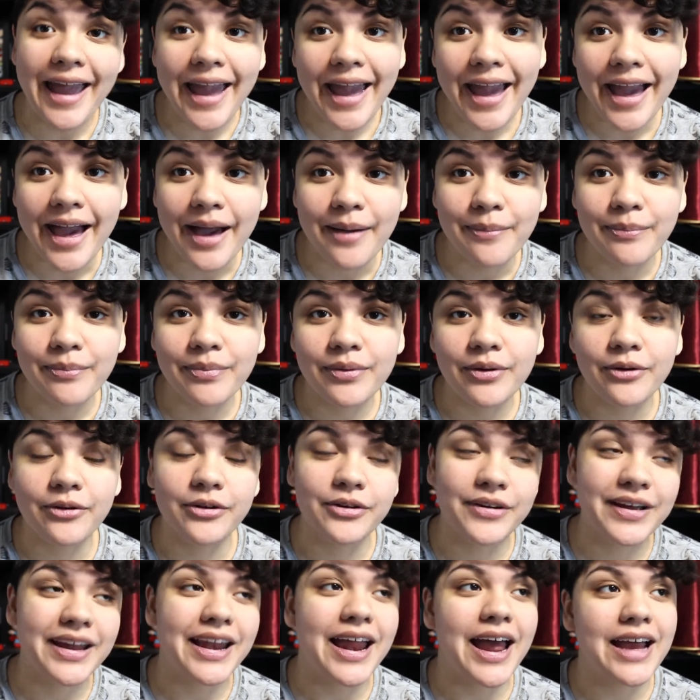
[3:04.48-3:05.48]
app, or
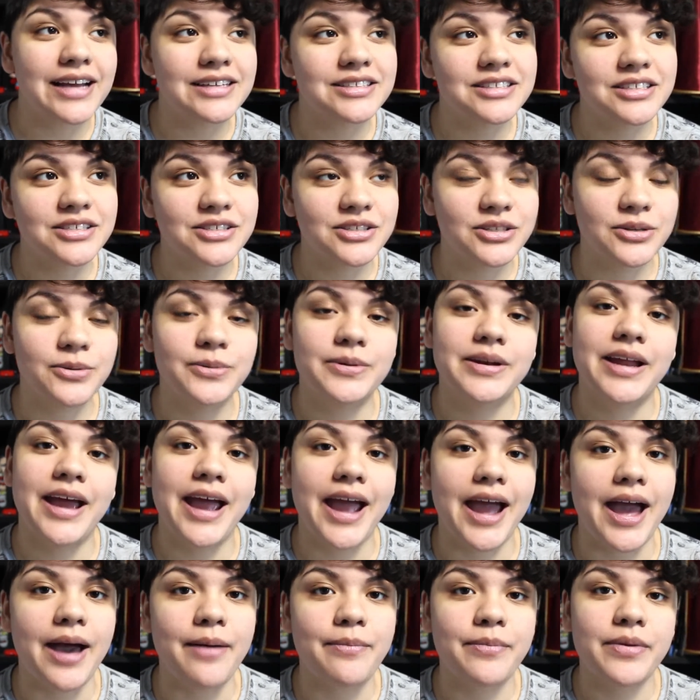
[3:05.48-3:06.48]
you get access to an
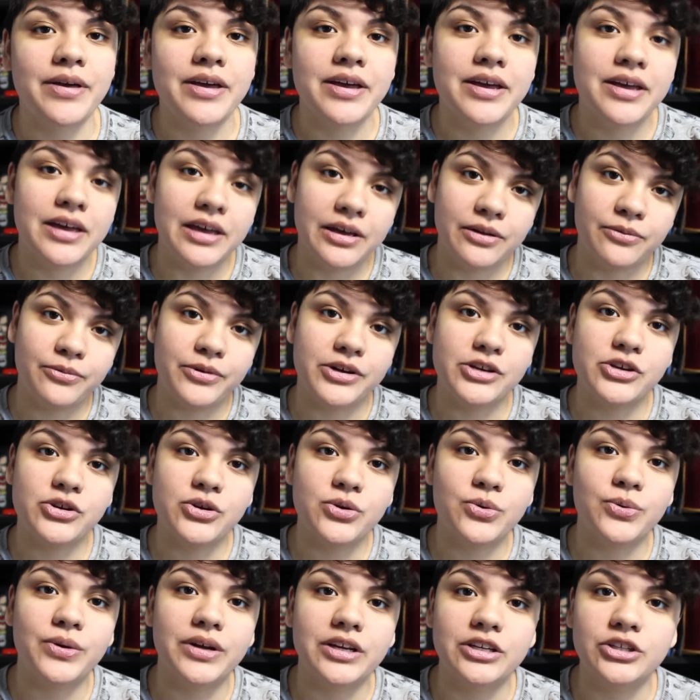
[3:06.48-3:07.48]
app in which
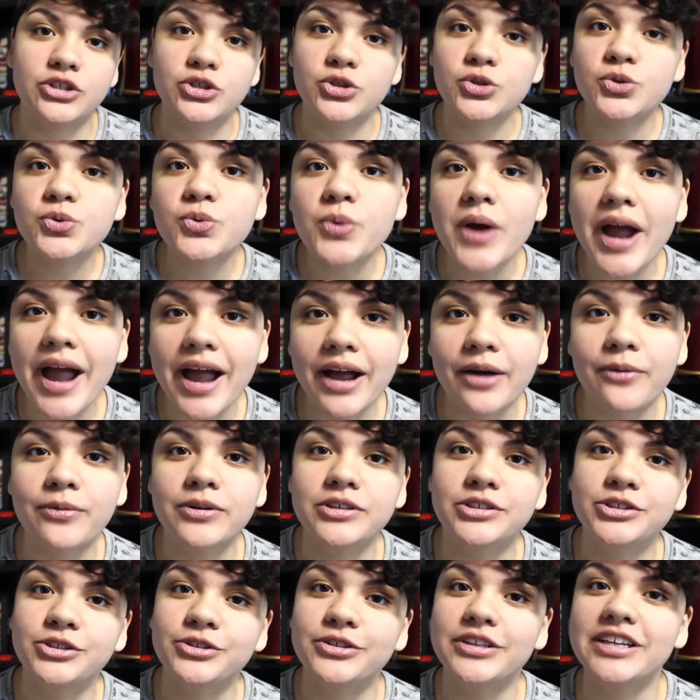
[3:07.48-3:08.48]
you can track
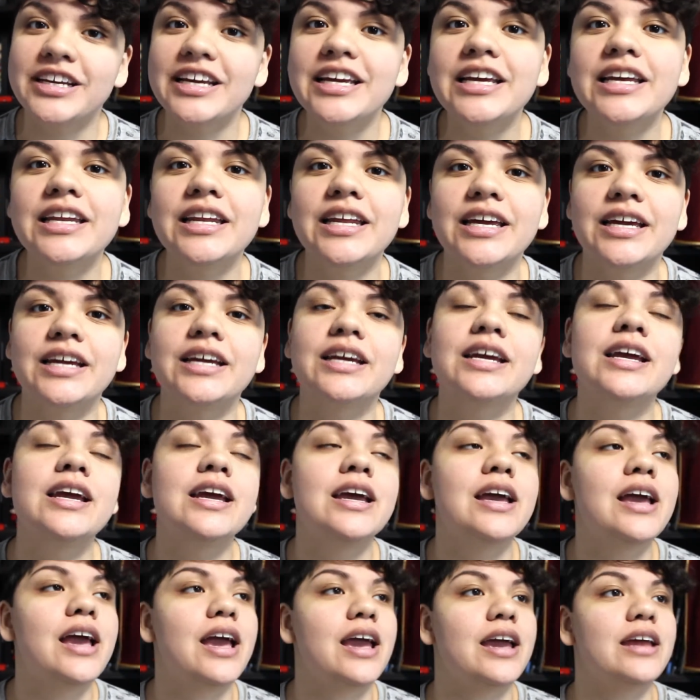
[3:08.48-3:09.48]
what you're eating,
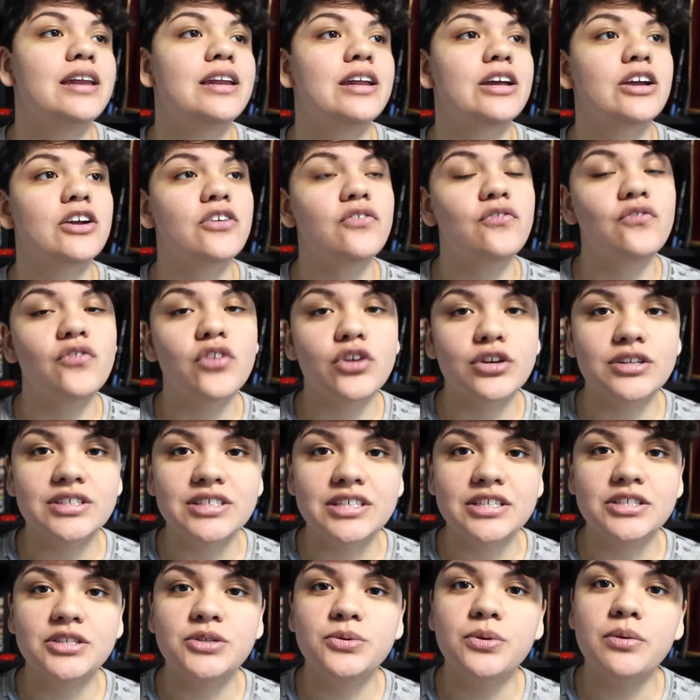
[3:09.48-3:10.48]
and it
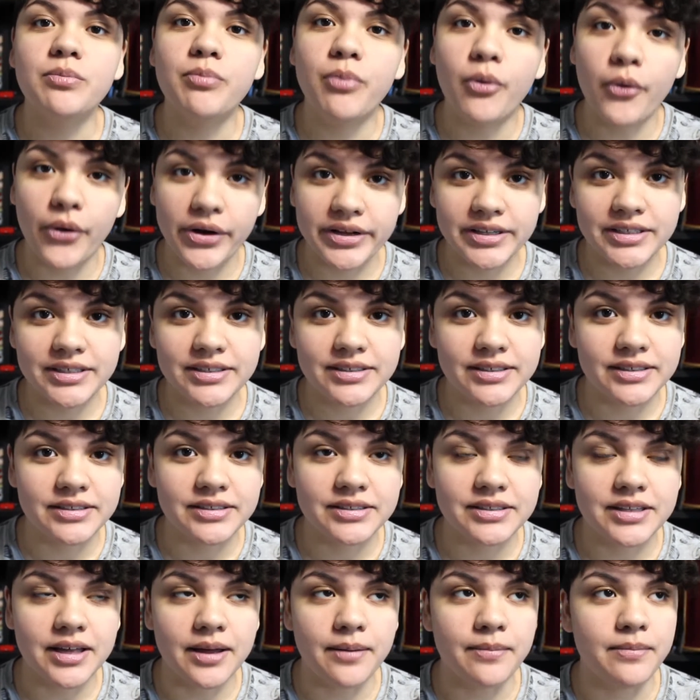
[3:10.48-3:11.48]
converts it to a point
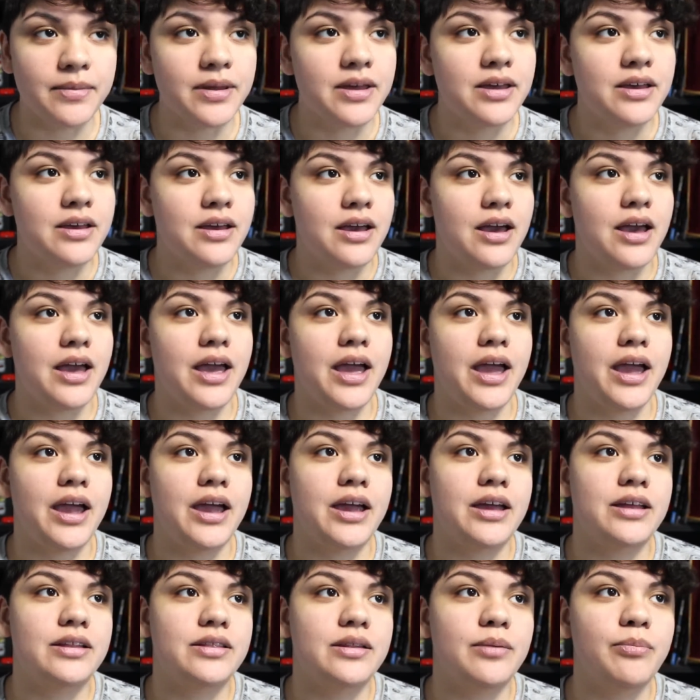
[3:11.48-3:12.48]
system.
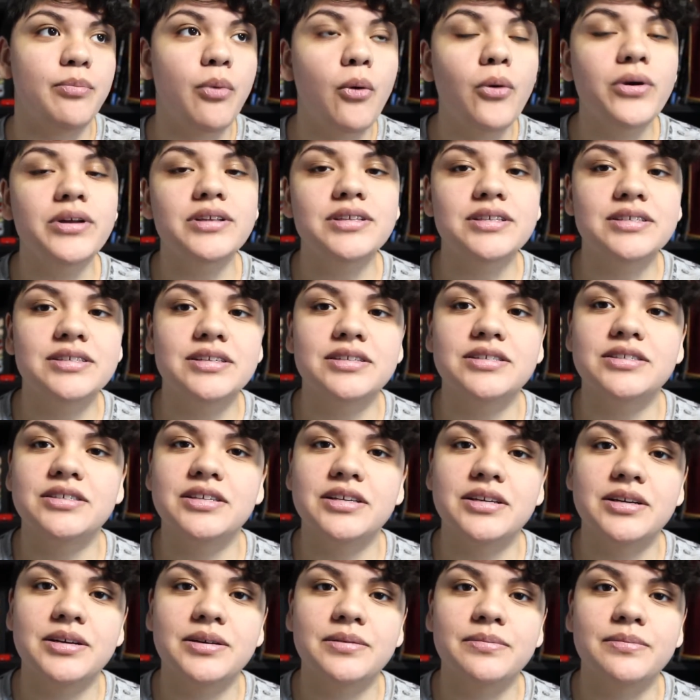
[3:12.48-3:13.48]
And the point
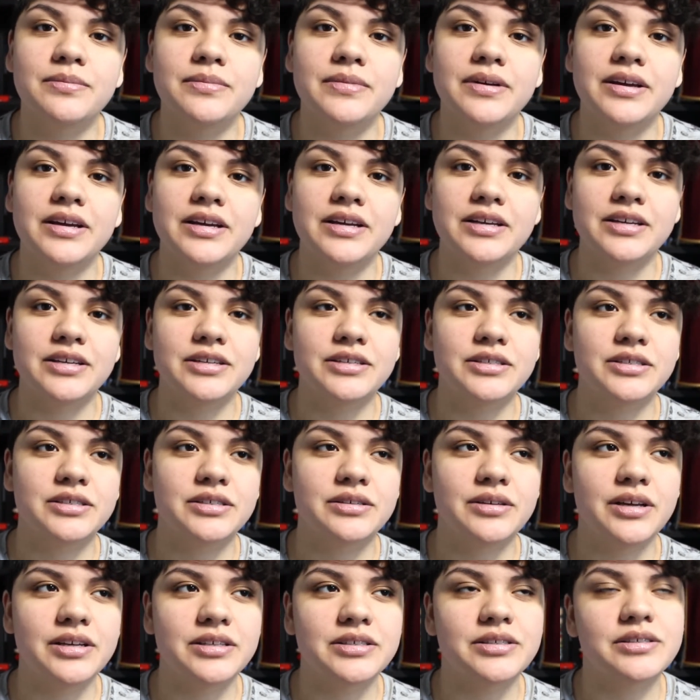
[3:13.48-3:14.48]
system
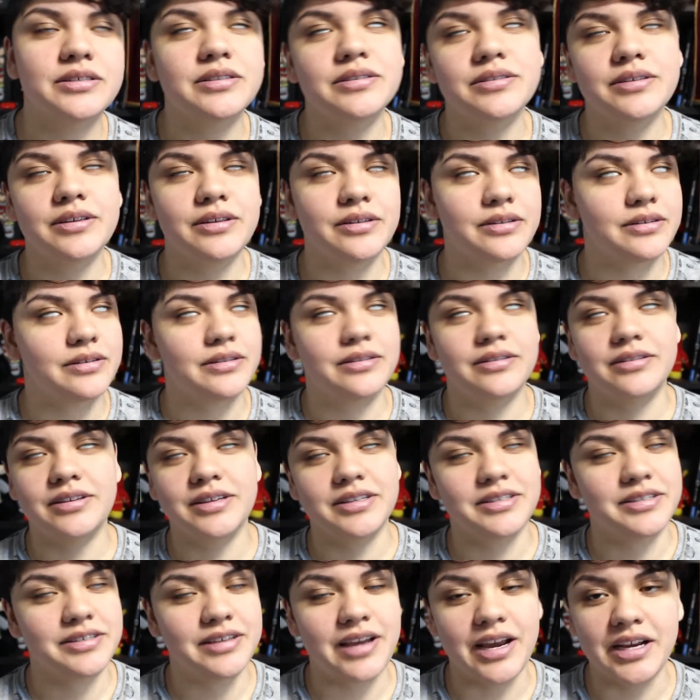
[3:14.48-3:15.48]
is
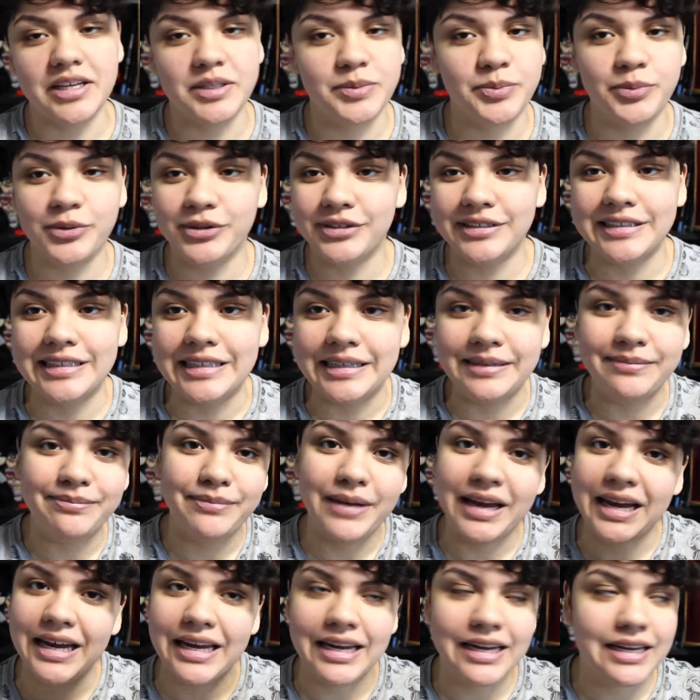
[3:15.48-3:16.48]
this expertly
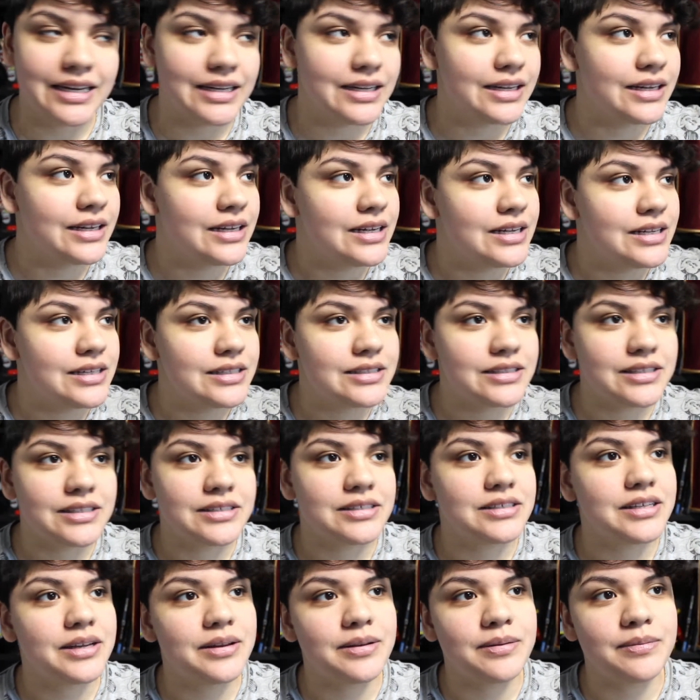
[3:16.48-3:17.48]
made
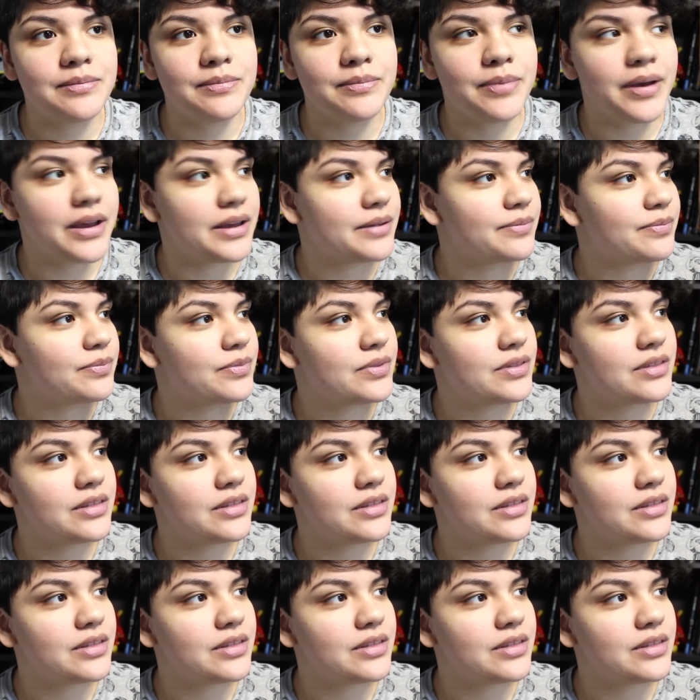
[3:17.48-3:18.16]
system by